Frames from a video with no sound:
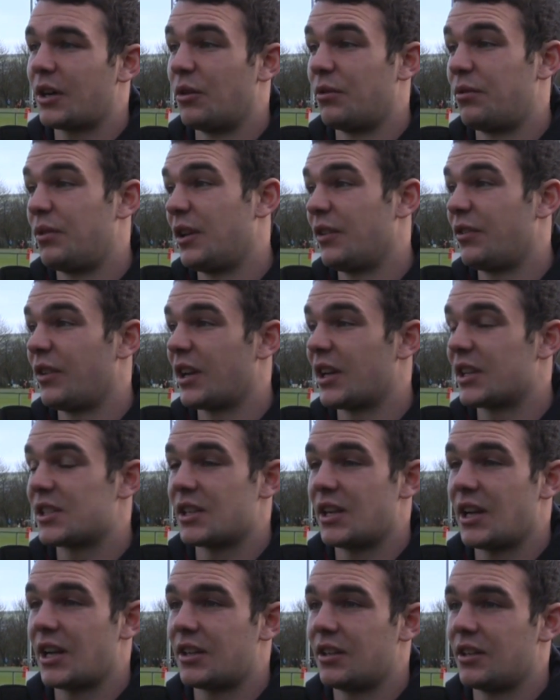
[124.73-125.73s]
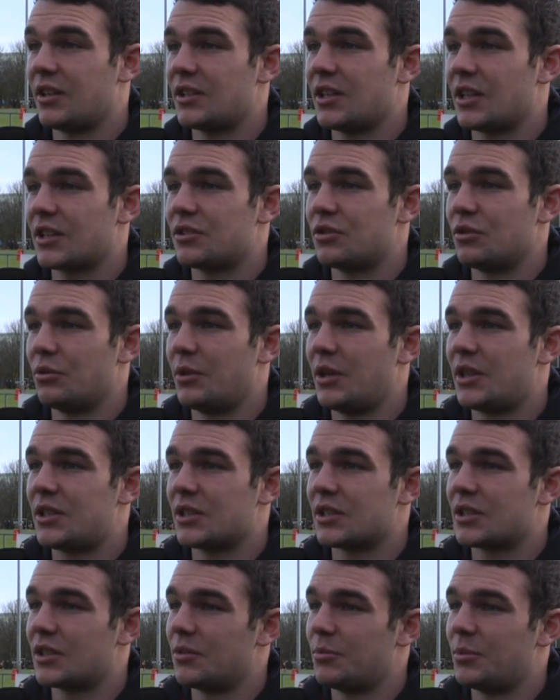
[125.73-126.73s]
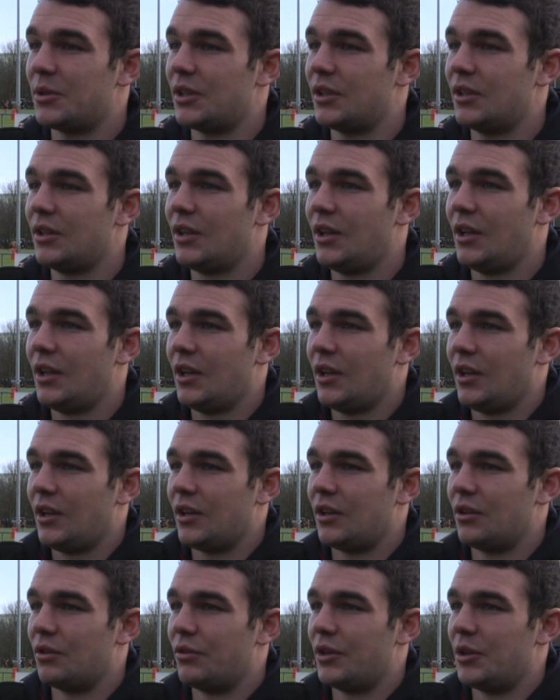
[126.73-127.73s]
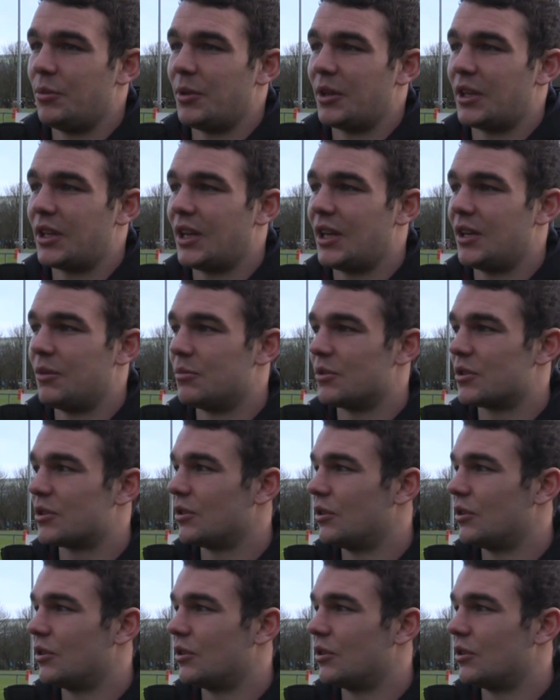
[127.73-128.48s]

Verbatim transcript: Hopefully, if I get selected these next 2 weeks, it's going to be really big games.